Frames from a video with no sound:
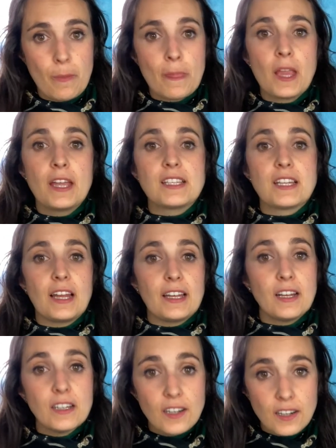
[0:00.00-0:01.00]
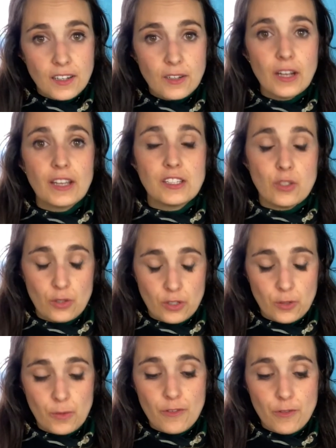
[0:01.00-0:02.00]
It's like a car, I told you
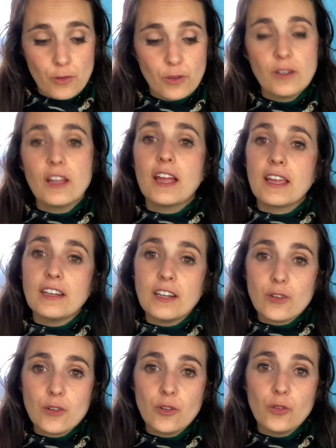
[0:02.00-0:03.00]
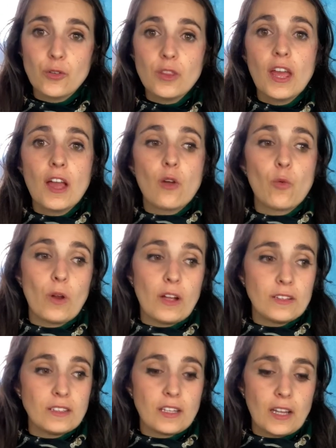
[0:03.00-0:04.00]
before, in a road,
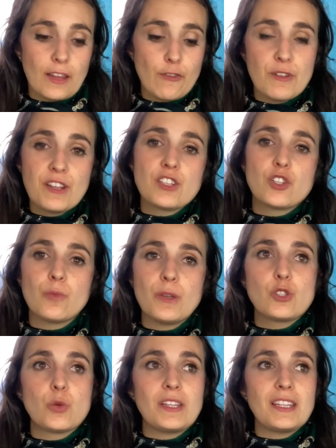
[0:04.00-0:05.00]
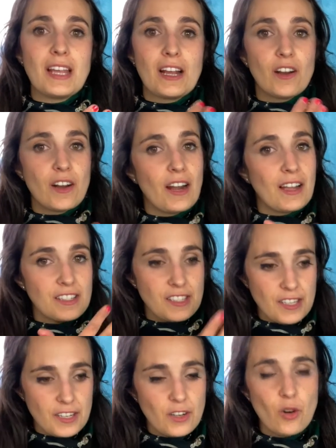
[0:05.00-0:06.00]
when the friction between the car and the
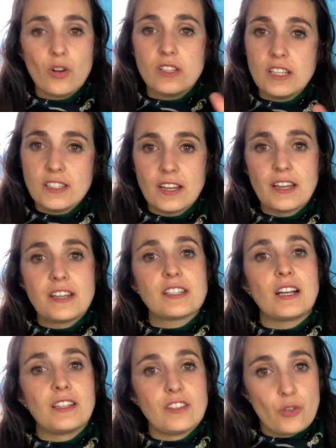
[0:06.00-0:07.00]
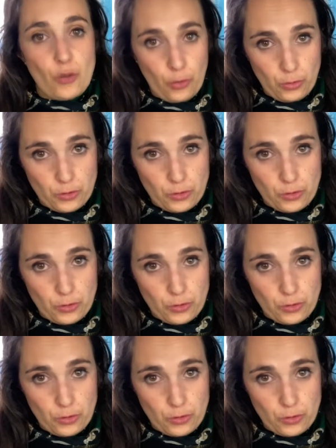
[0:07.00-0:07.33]
air, or the tires and the road.